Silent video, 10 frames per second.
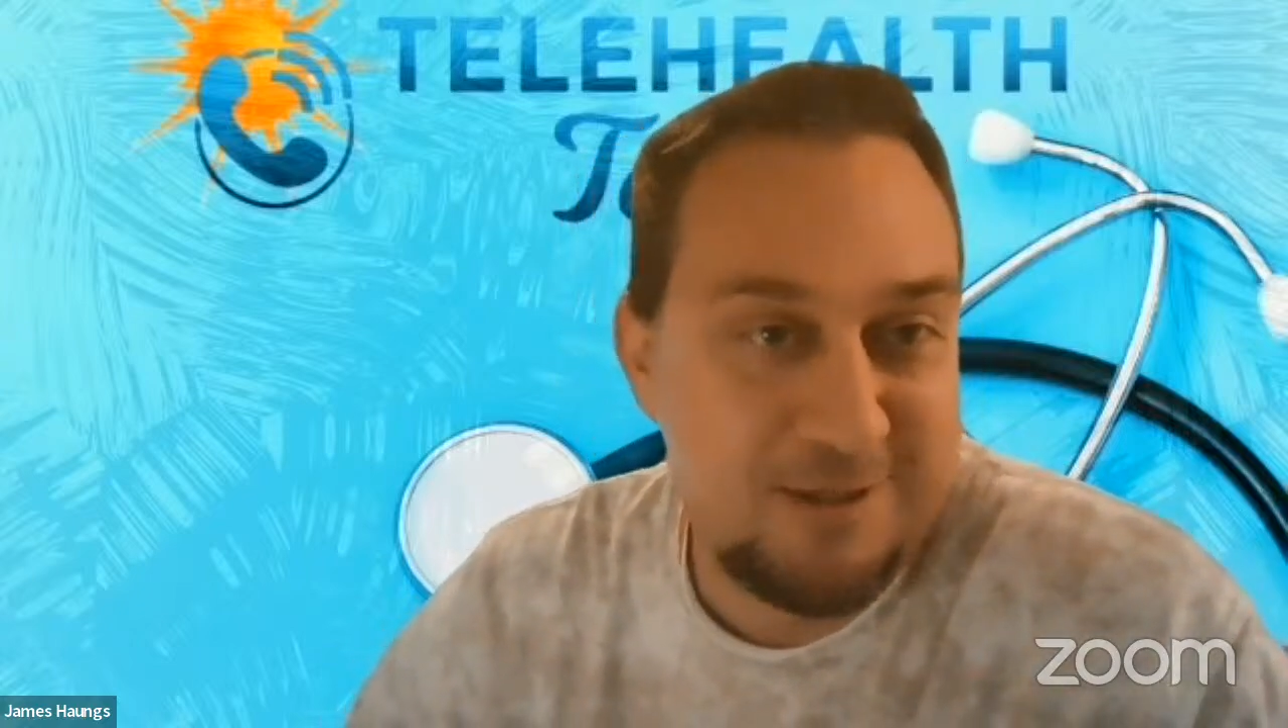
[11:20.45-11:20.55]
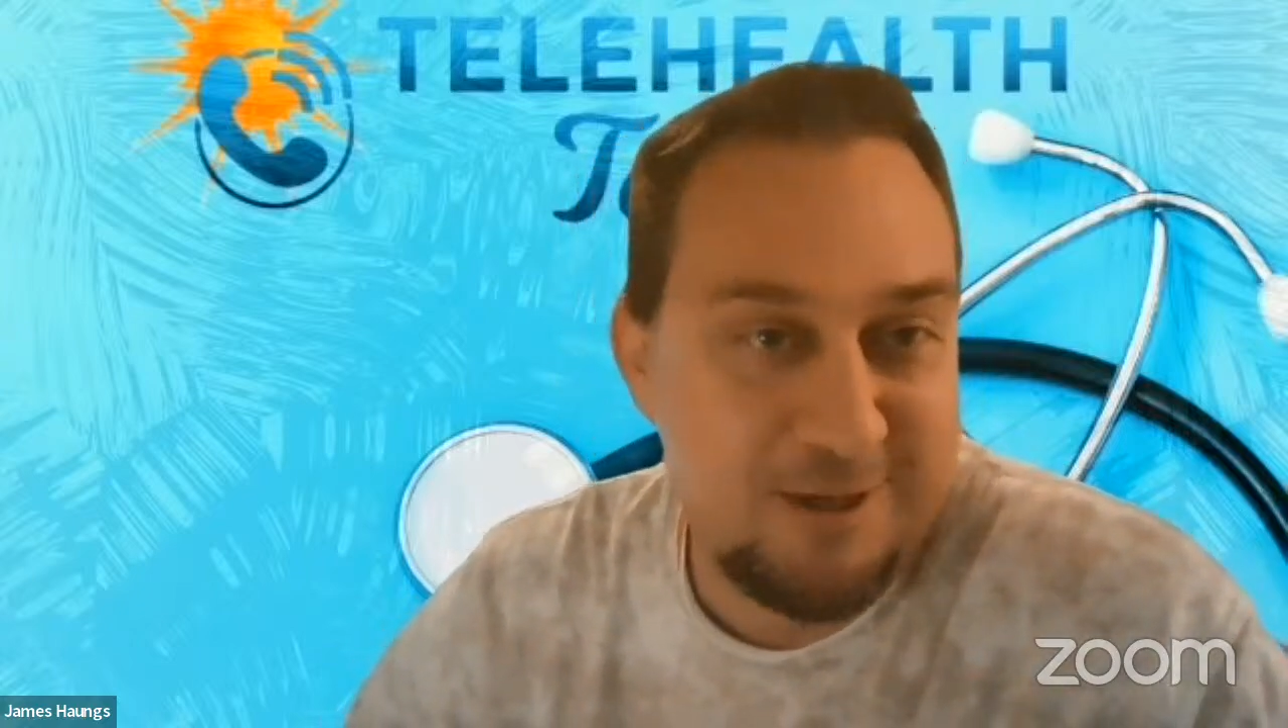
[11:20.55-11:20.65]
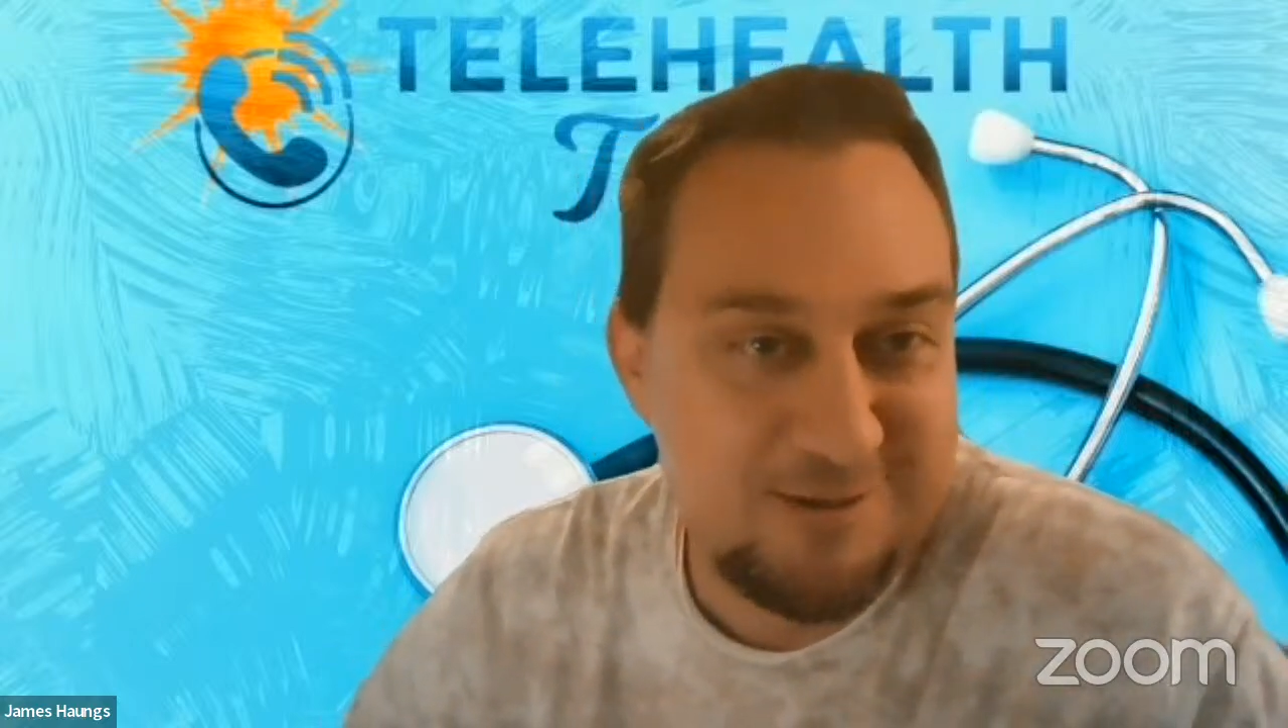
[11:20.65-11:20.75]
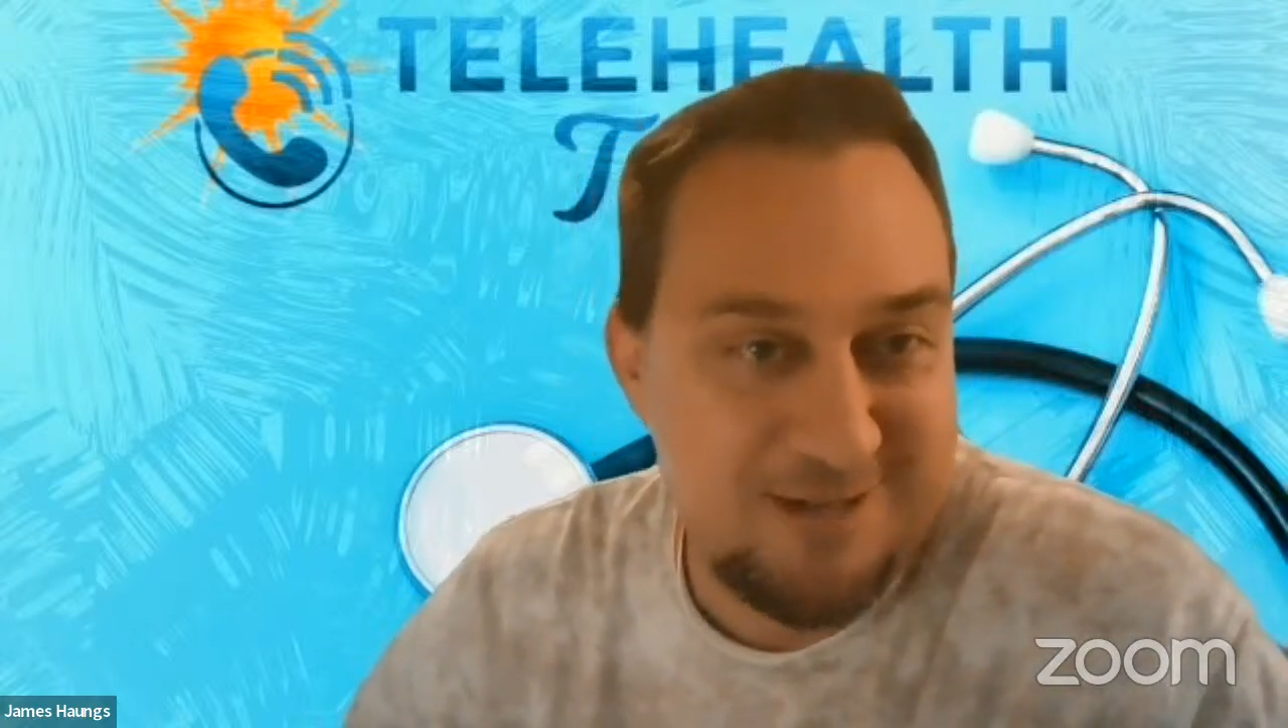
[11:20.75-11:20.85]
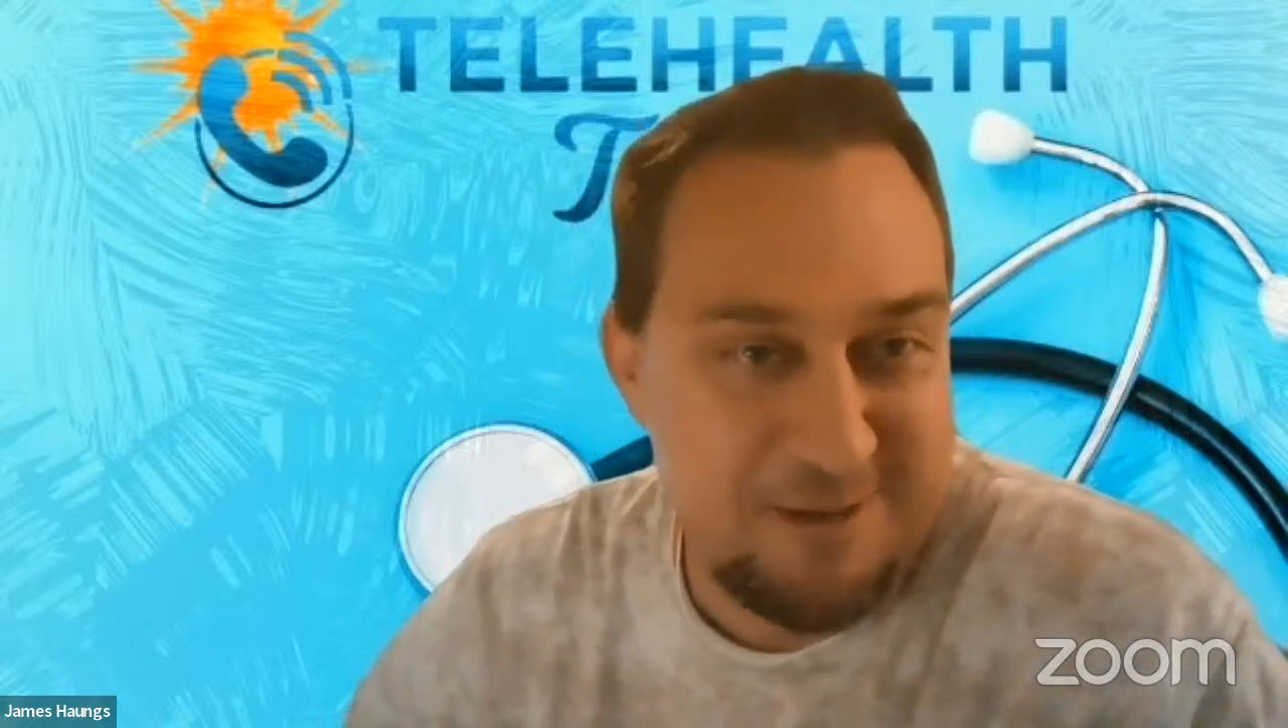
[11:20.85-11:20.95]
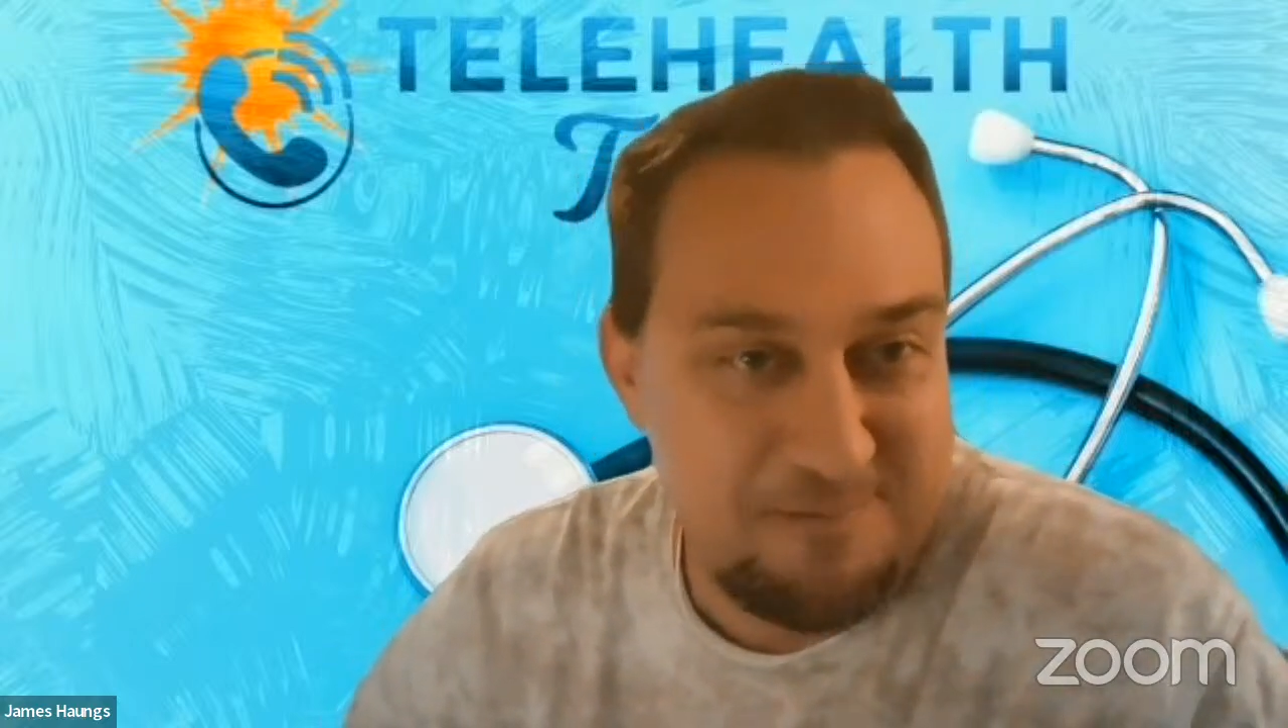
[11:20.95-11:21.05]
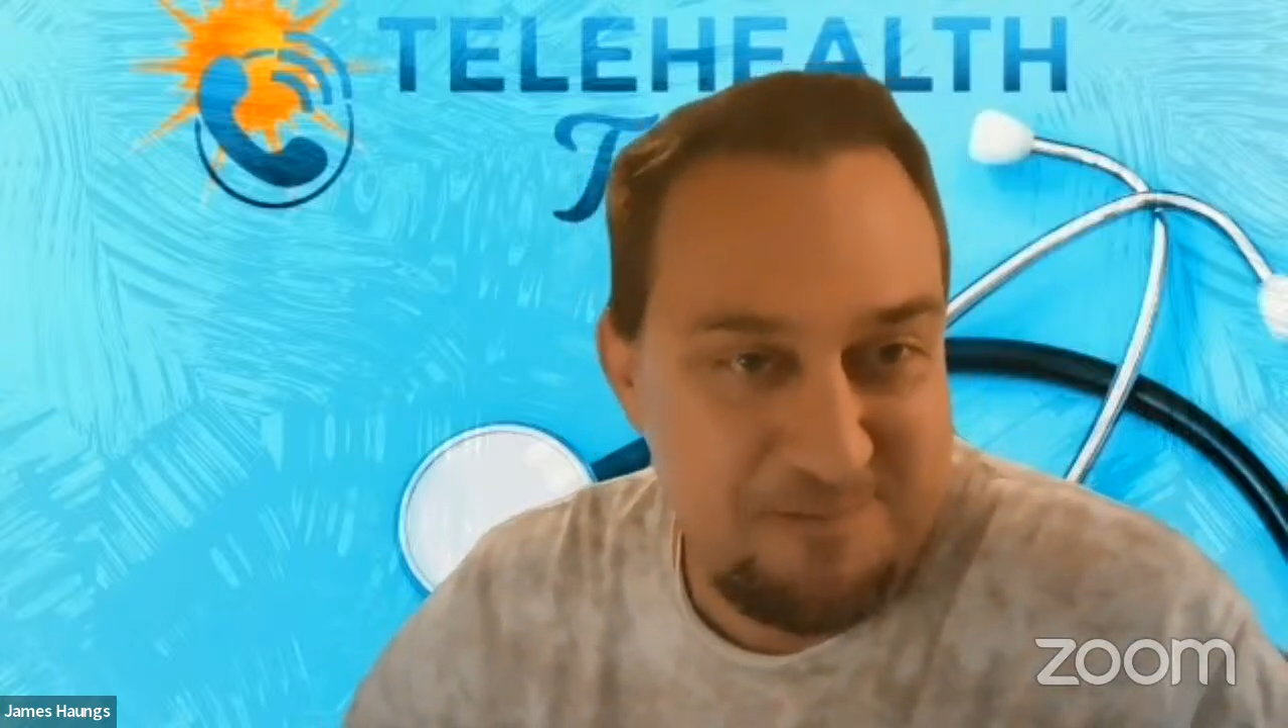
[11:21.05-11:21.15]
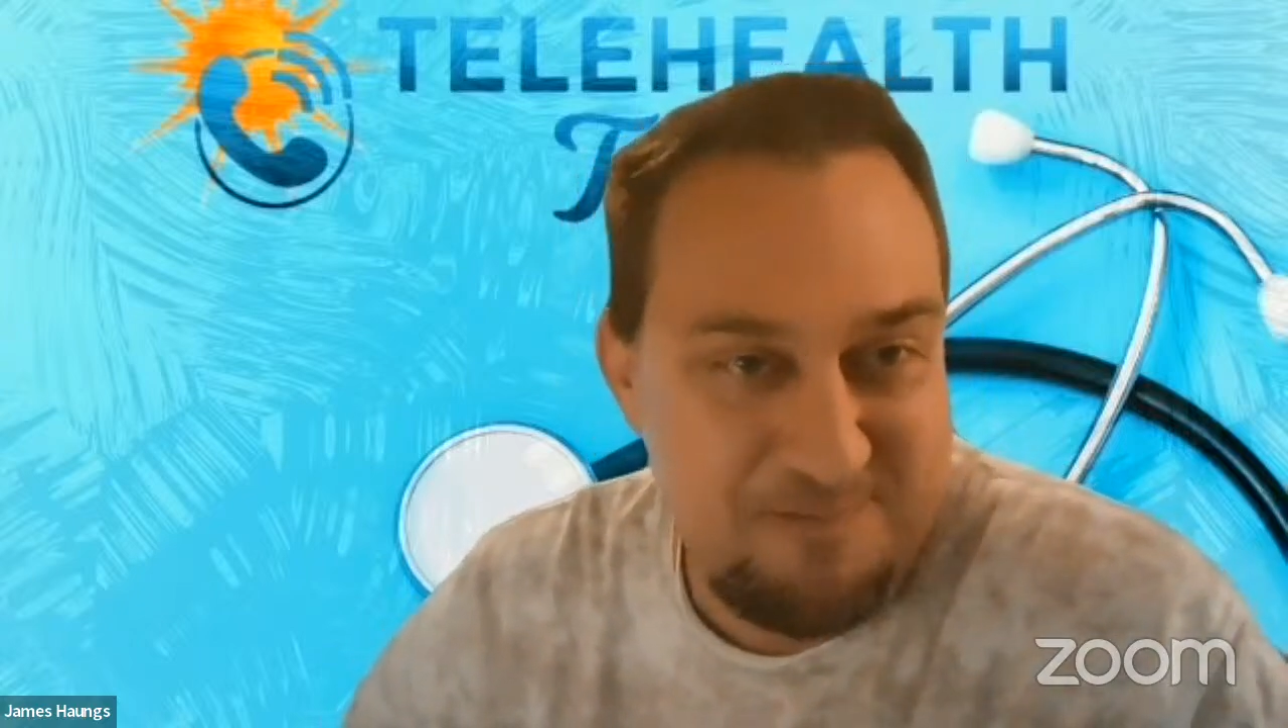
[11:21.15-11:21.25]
shows up,